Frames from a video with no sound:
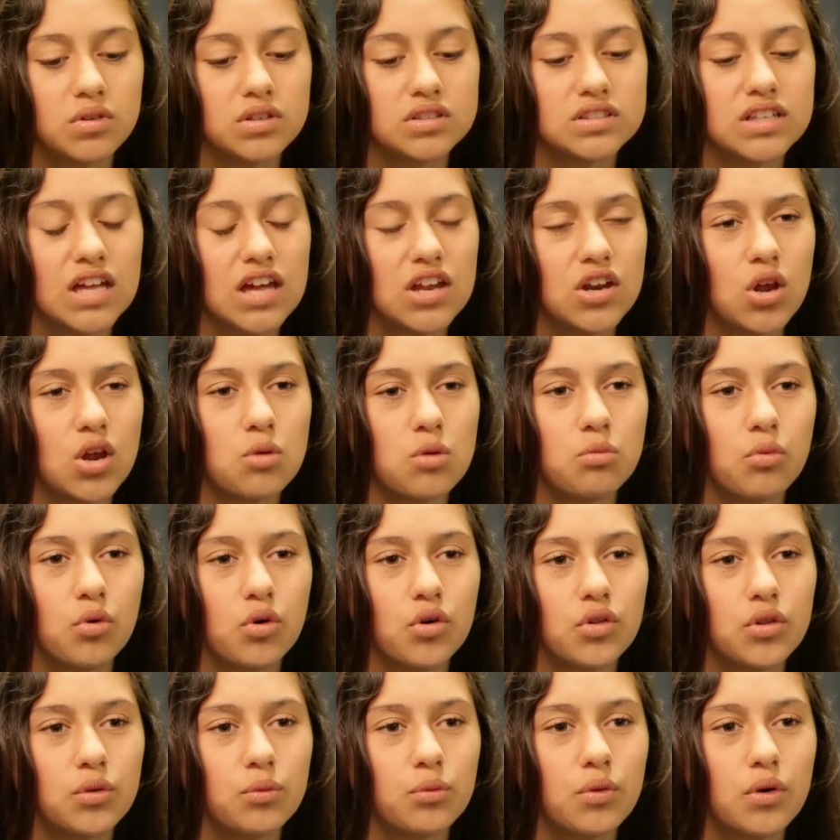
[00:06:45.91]
Because they know
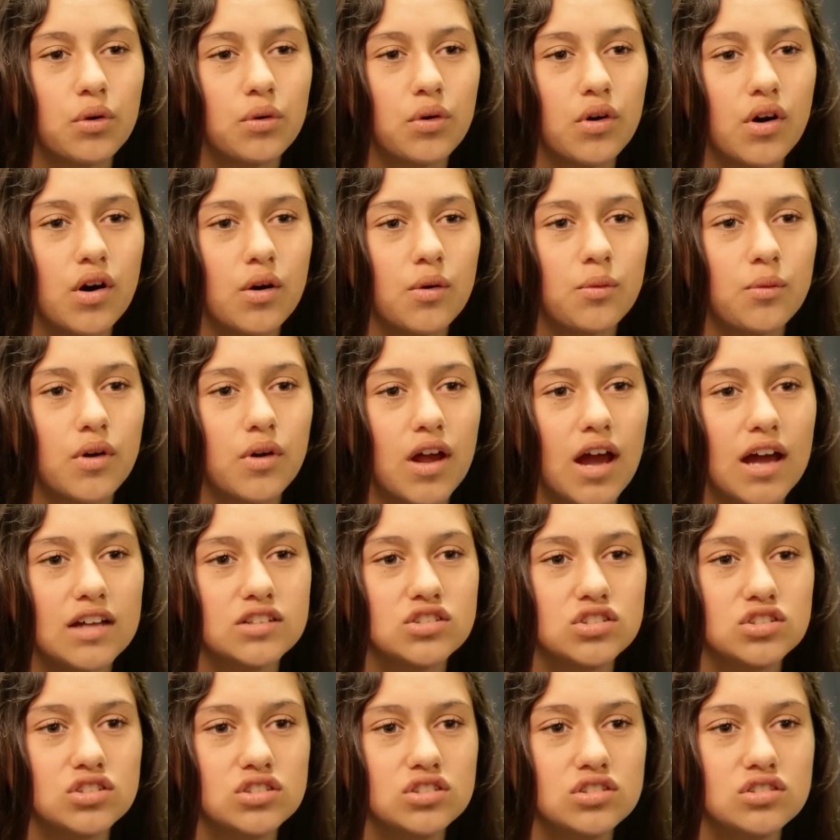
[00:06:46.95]
more than what, what I
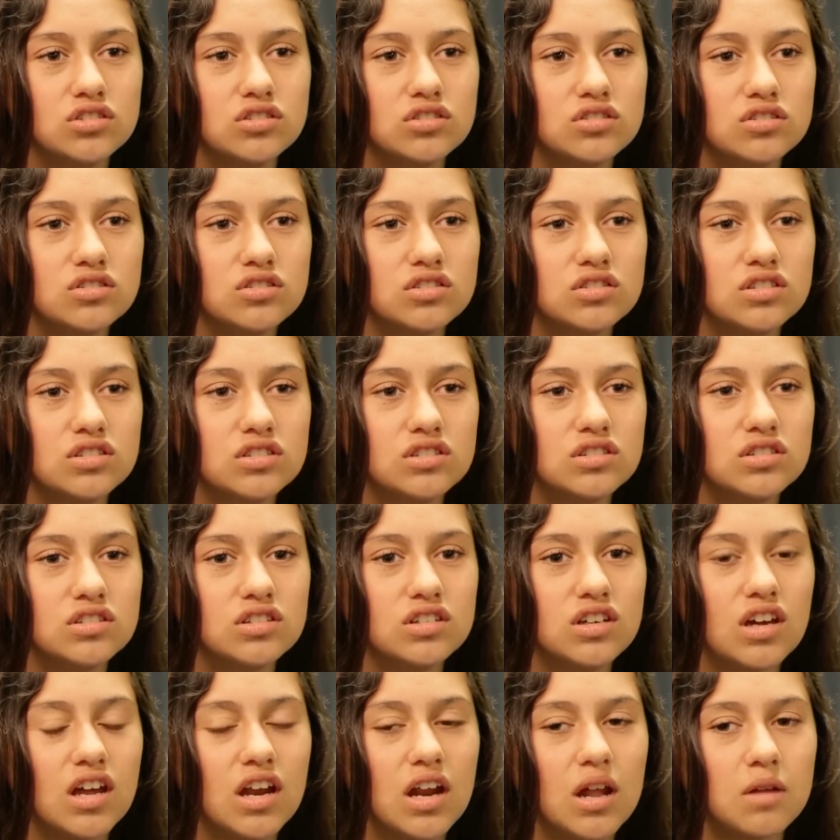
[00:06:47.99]
do,
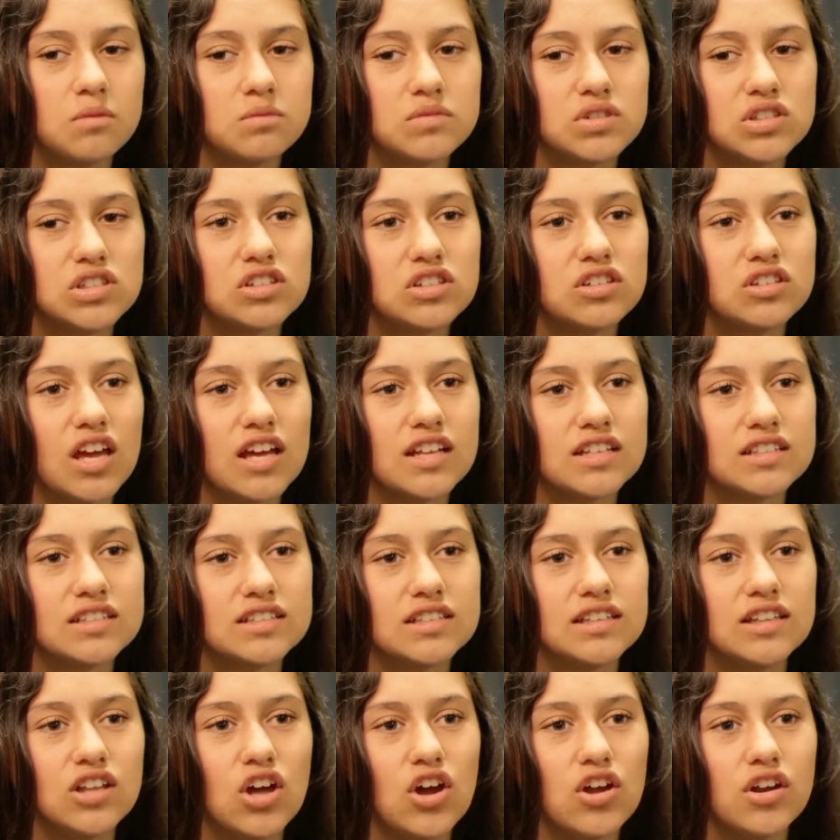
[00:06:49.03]
and I'm still yet
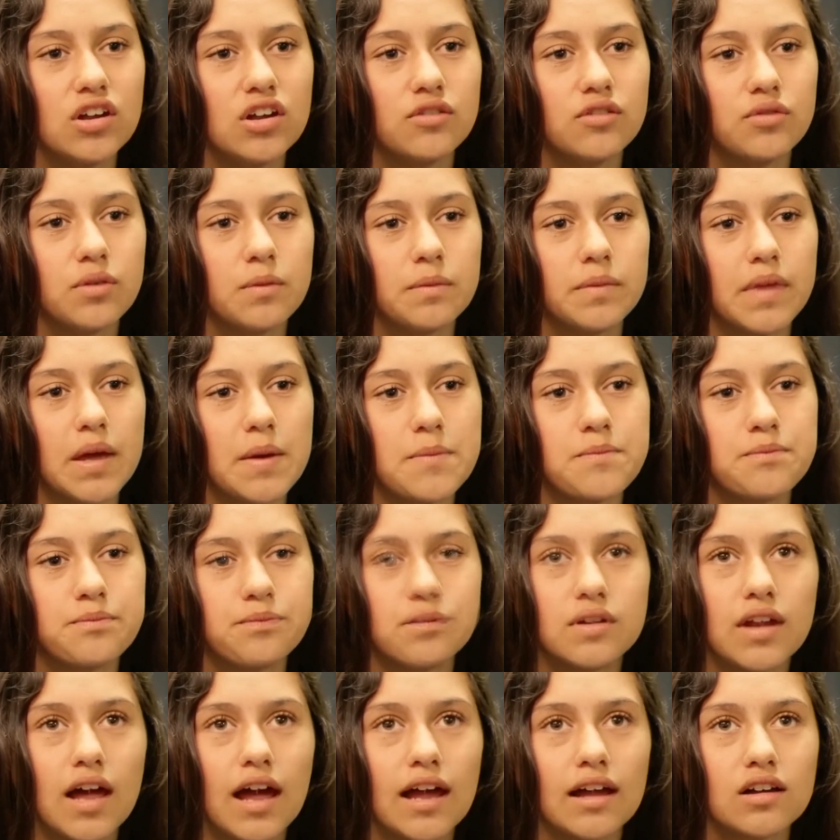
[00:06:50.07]
learning from
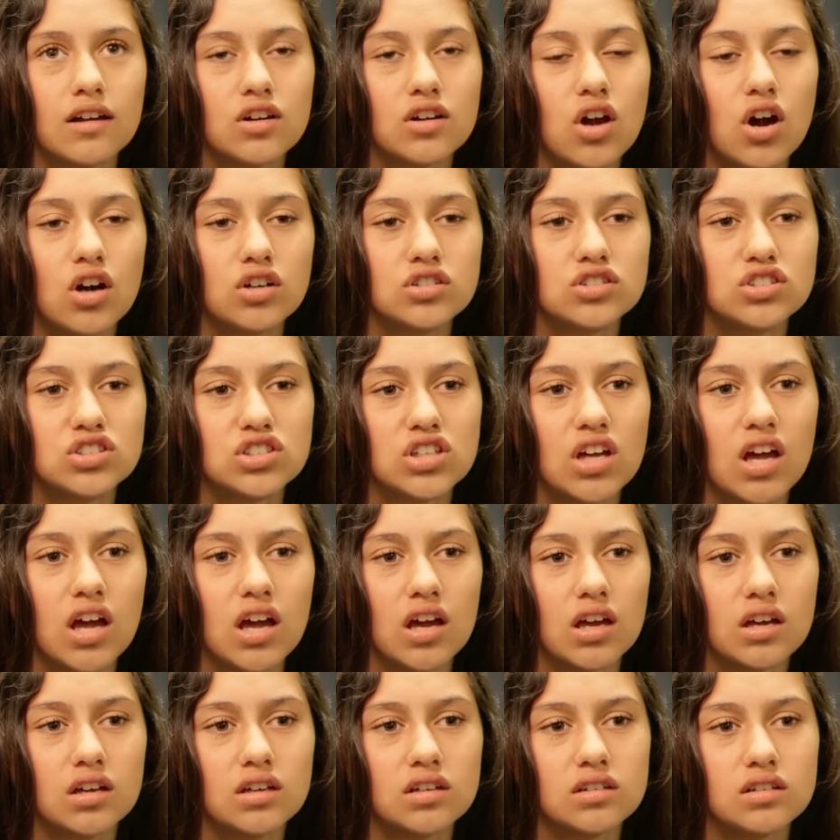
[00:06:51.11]
them. Like
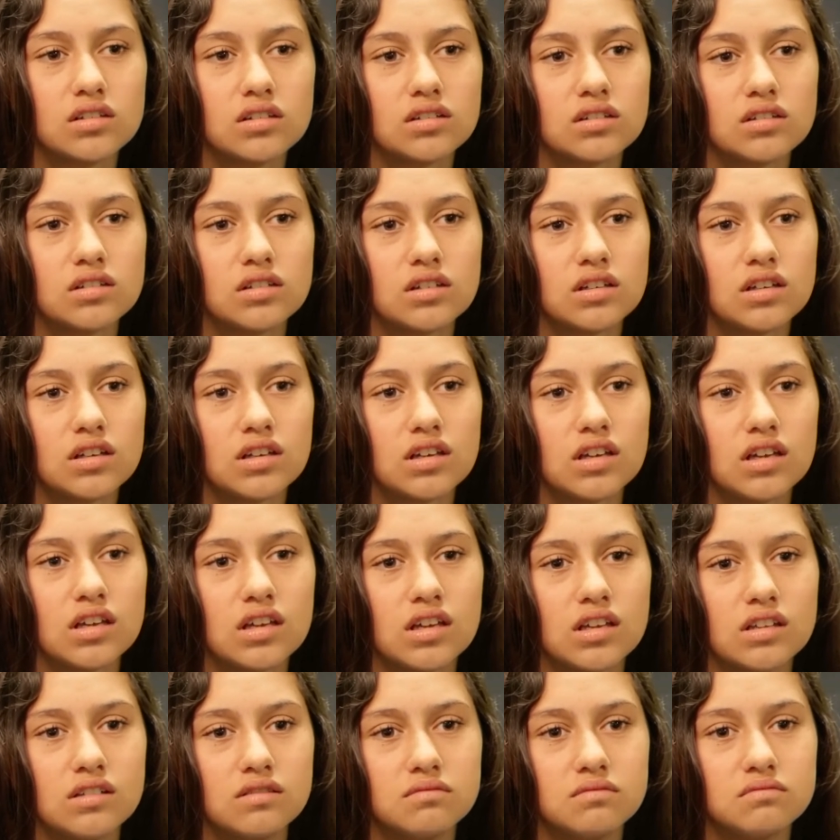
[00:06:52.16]
culture
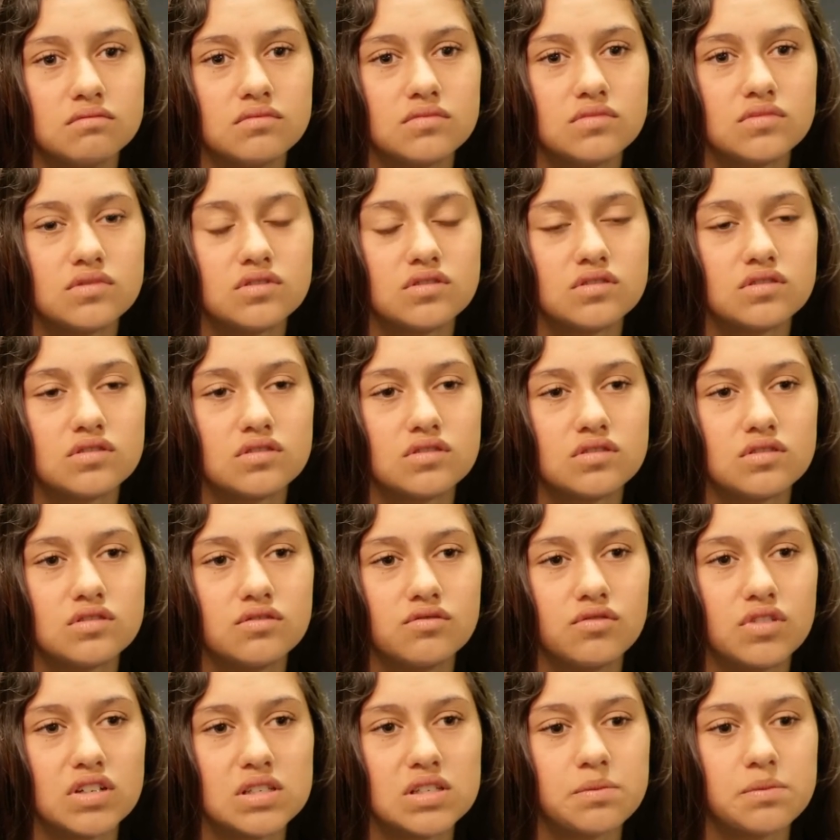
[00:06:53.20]
and
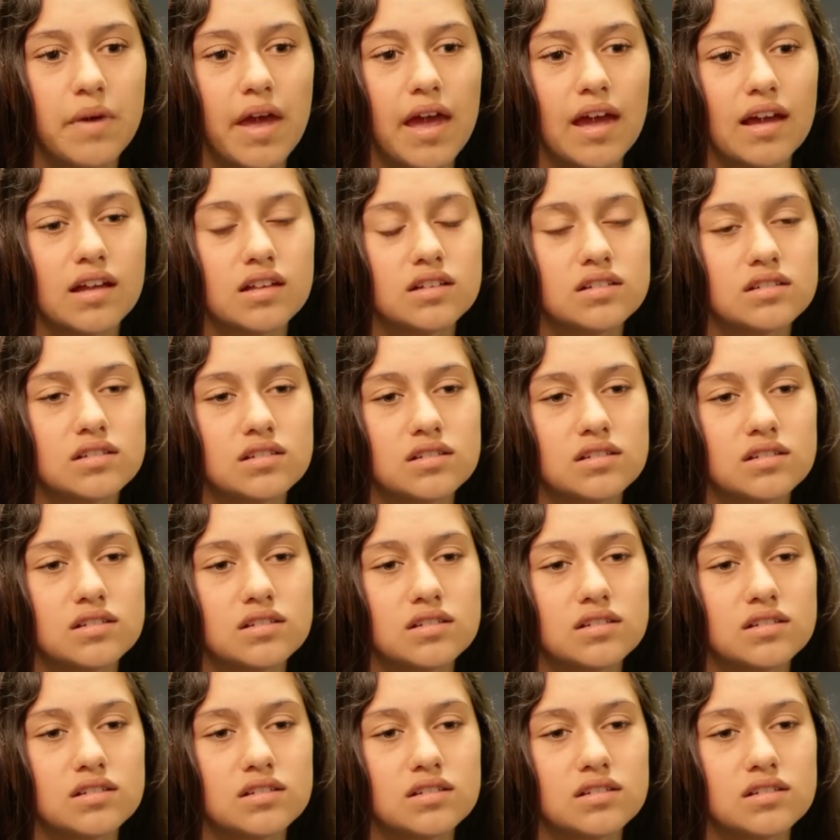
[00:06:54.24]
respect.